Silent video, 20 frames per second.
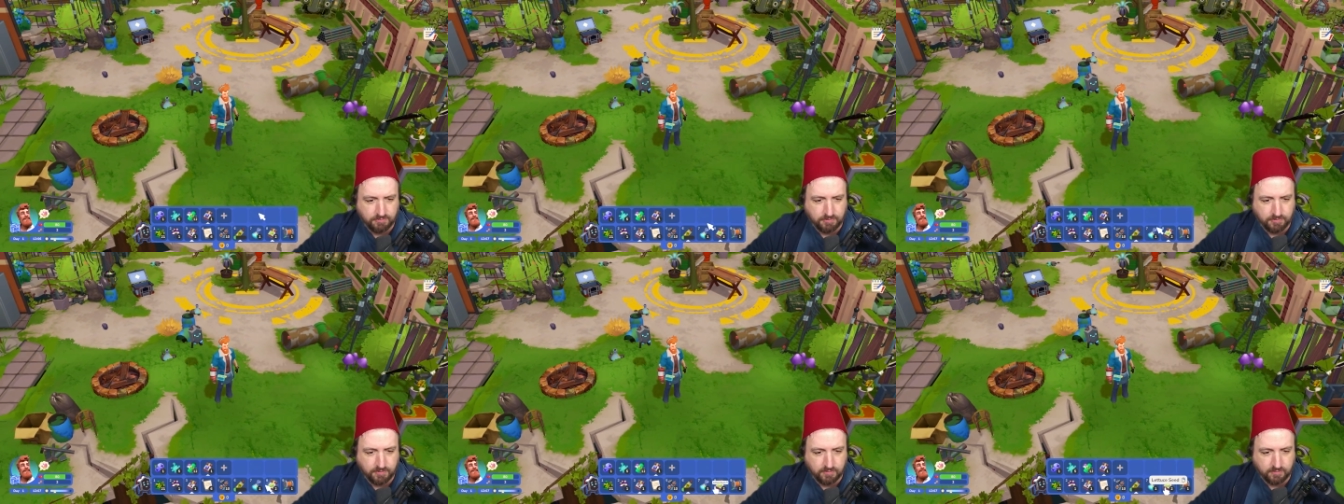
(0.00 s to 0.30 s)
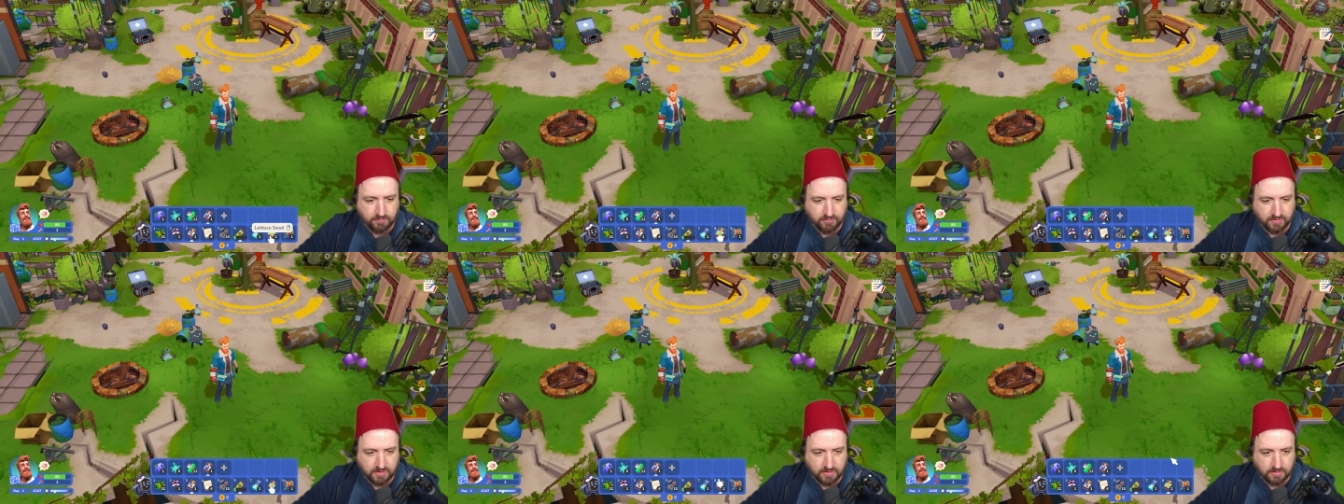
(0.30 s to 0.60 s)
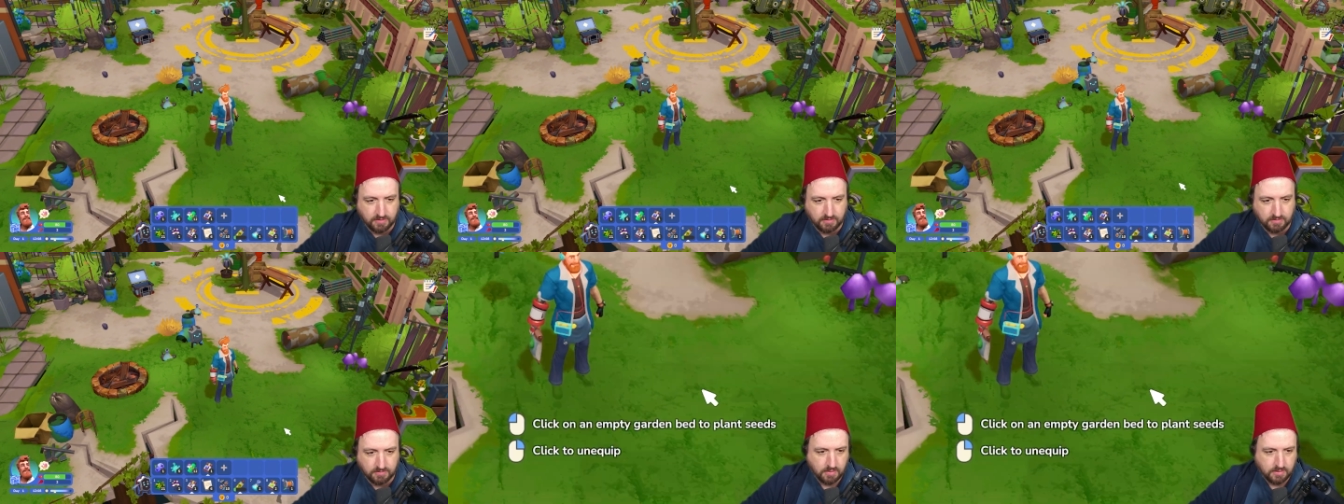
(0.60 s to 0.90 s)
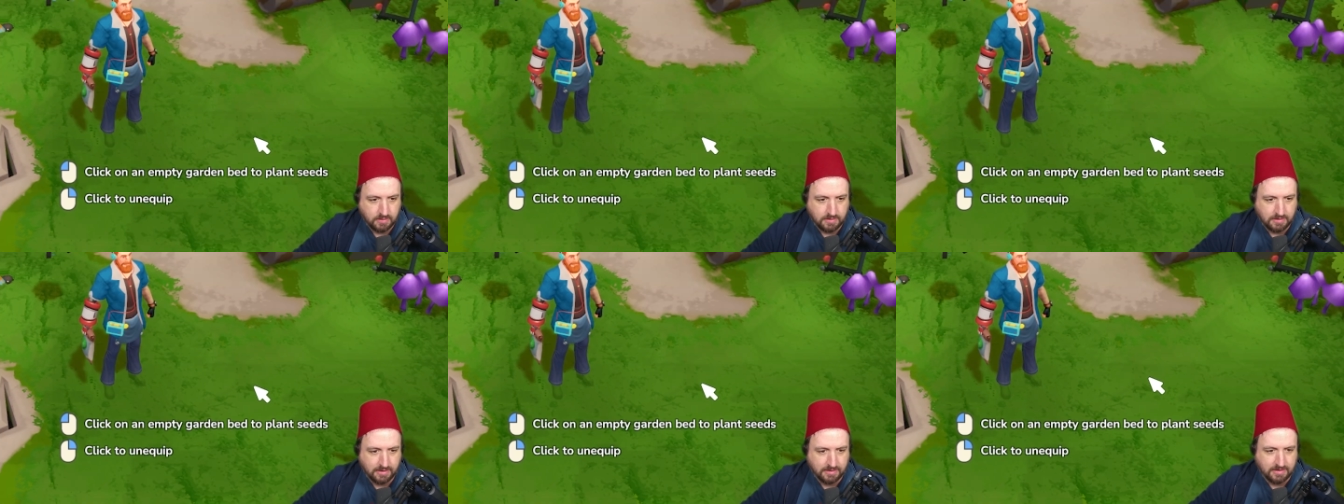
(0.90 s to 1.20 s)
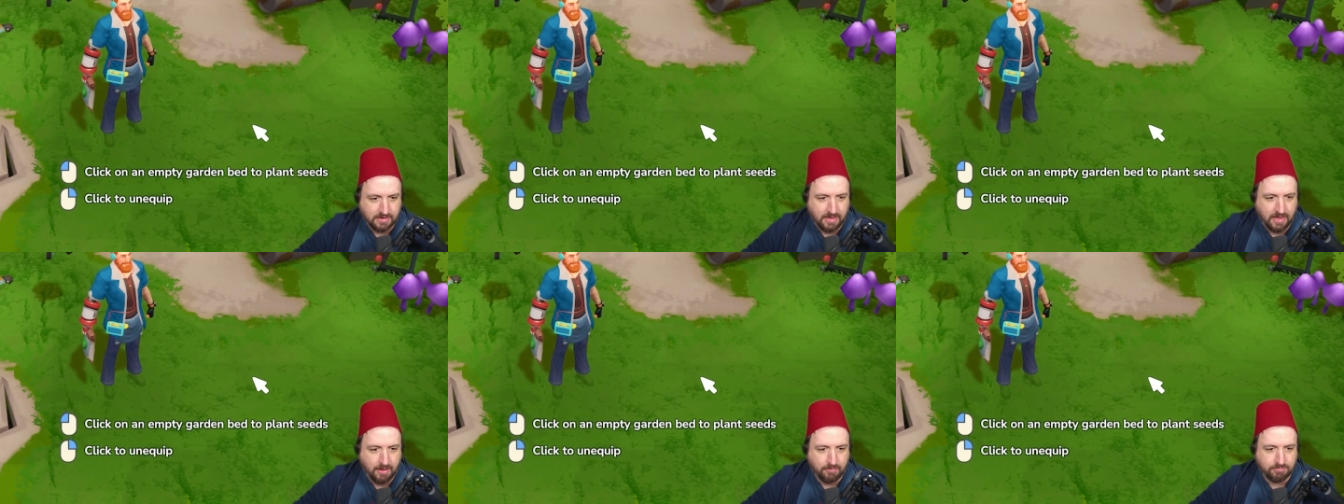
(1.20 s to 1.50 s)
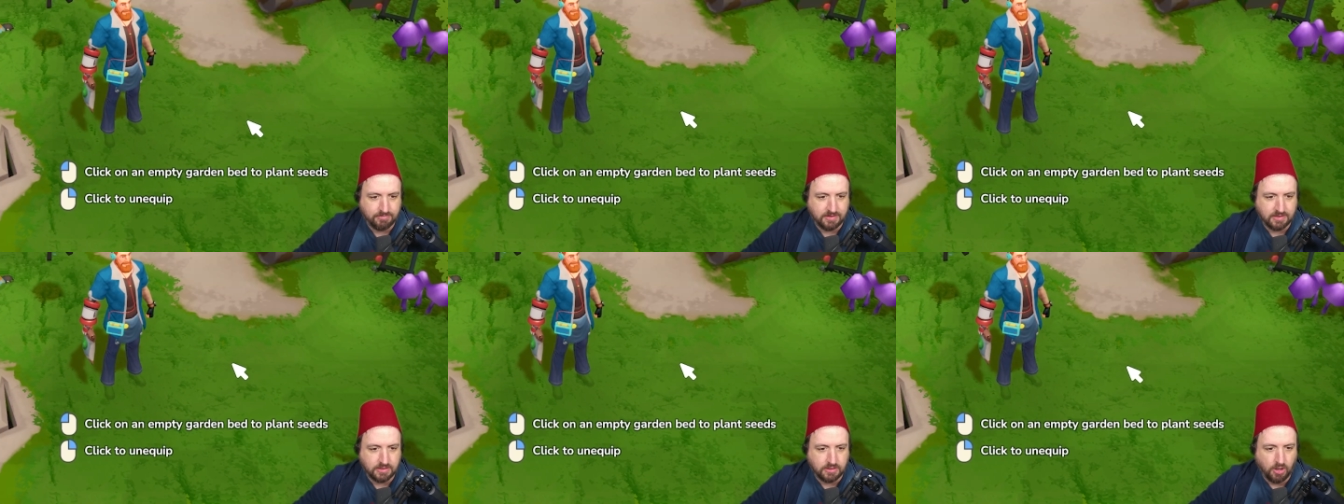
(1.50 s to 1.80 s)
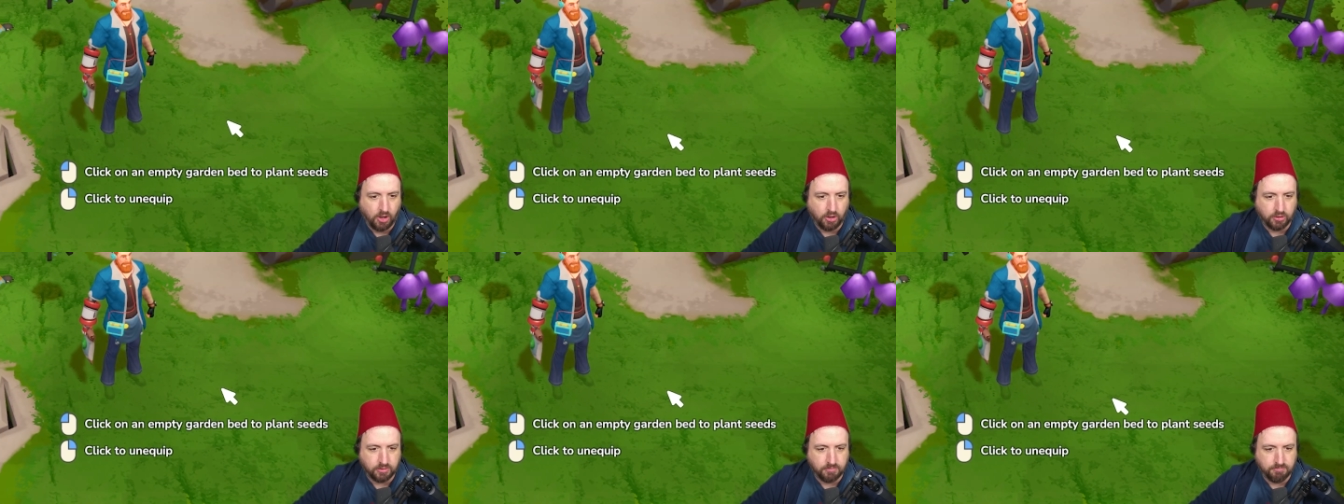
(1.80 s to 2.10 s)
put these over here. Click an empty
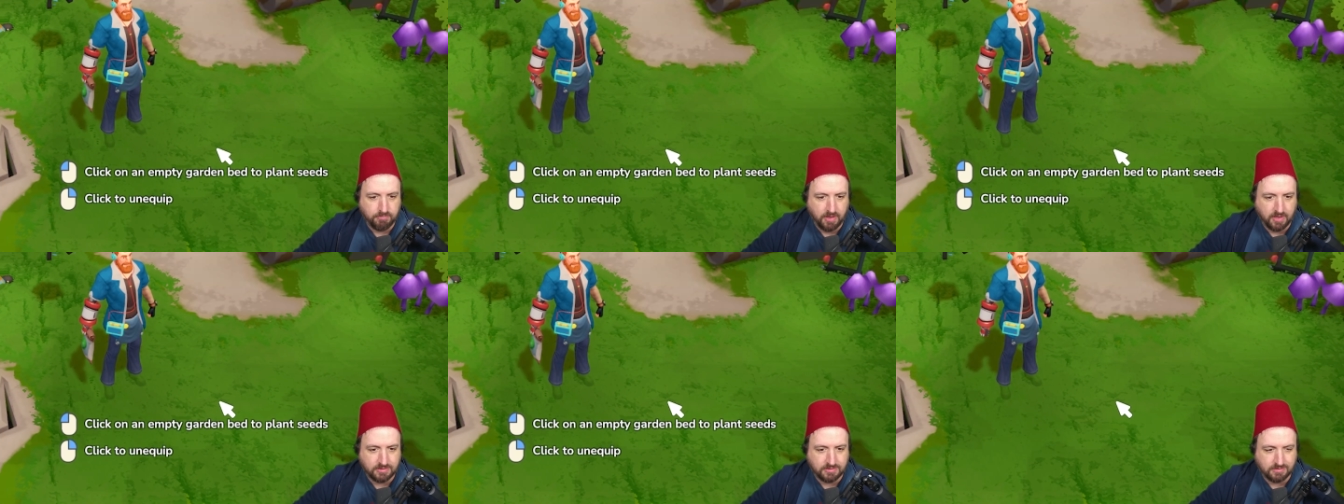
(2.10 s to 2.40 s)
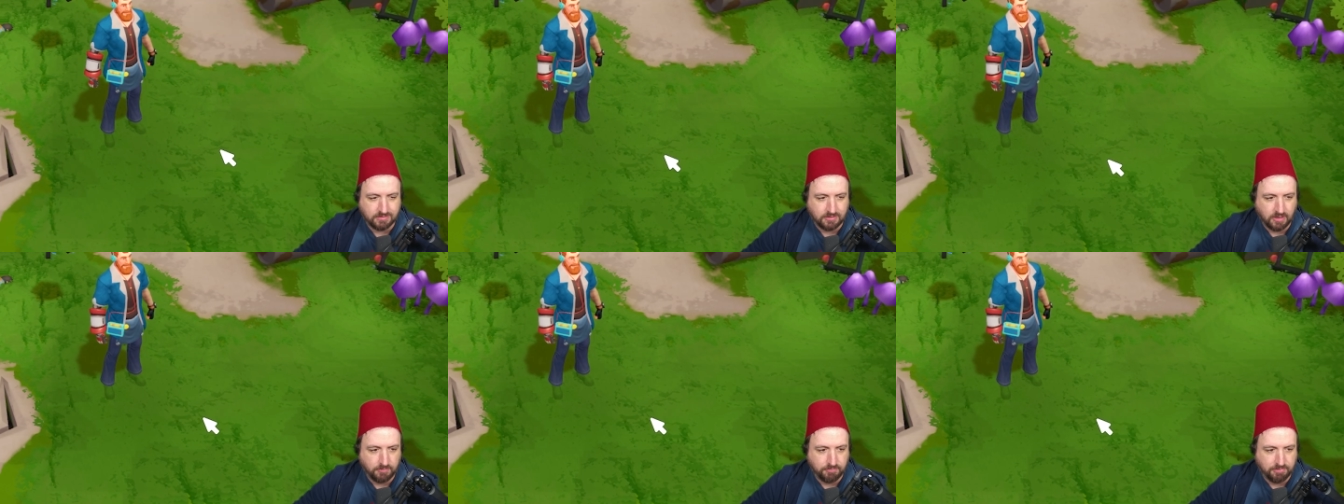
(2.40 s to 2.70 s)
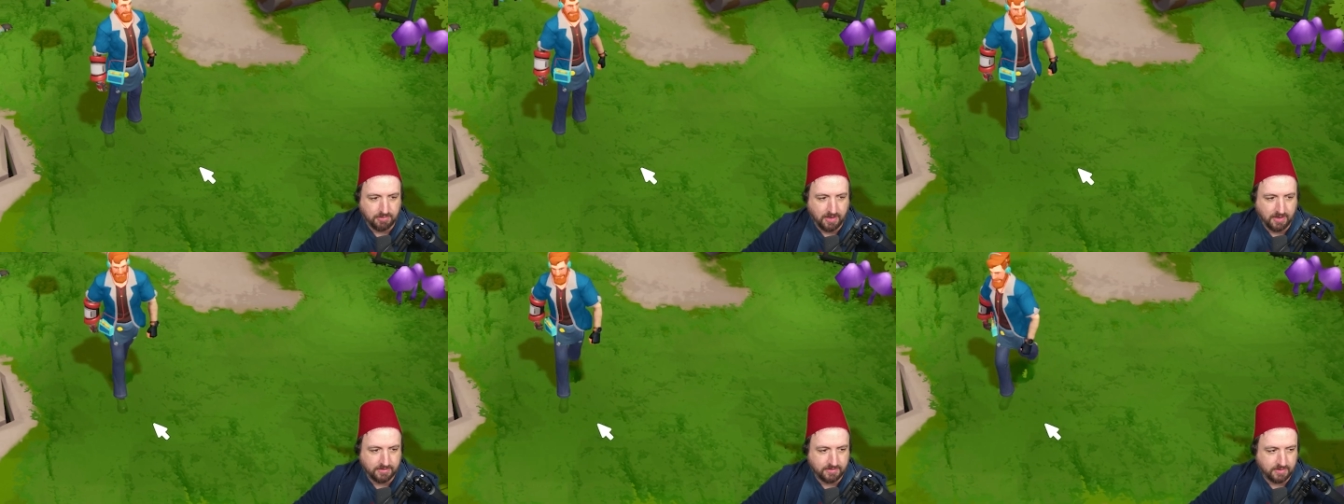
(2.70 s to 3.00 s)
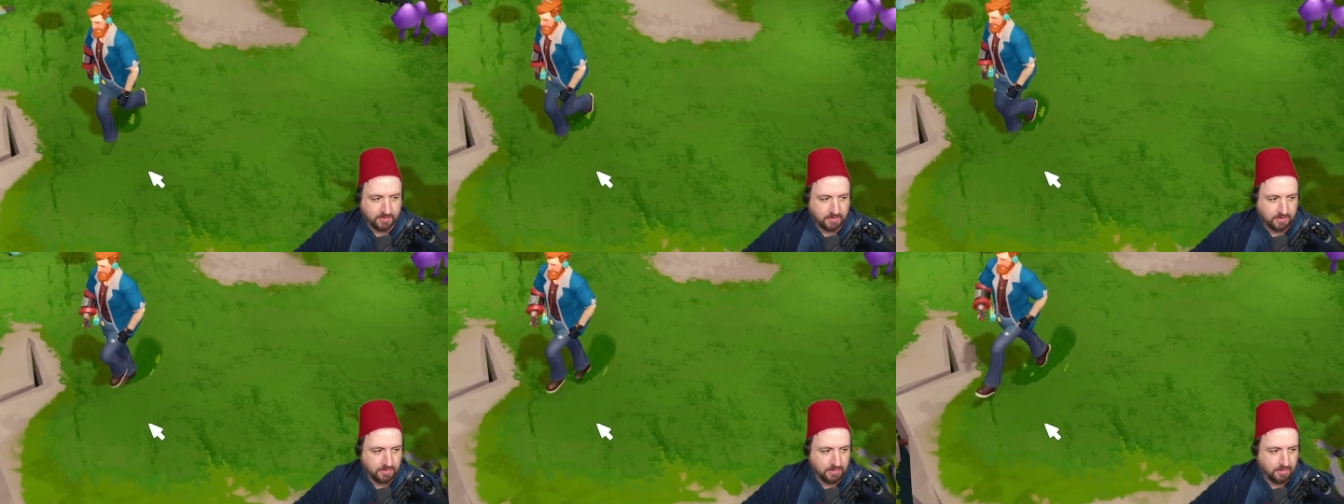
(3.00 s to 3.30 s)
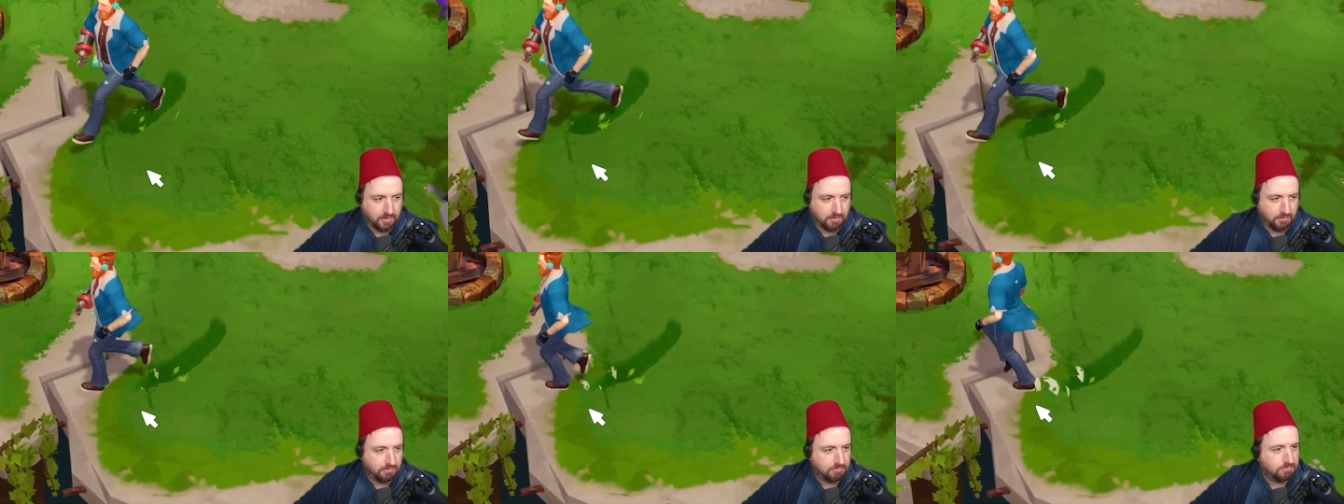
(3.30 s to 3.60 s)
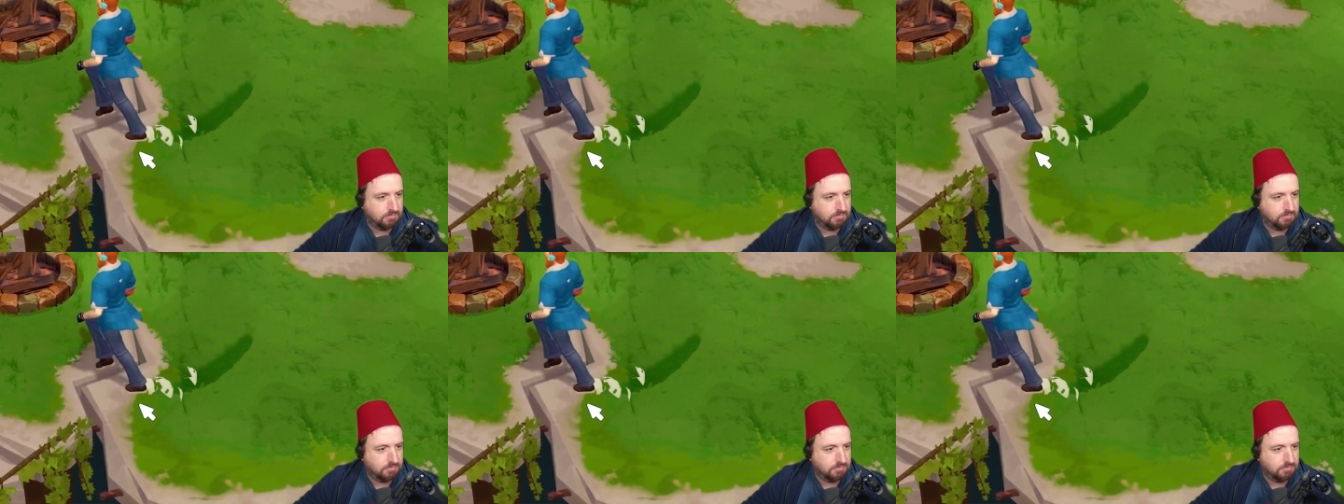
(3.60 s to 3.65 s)
garden bed to start planting. Oh,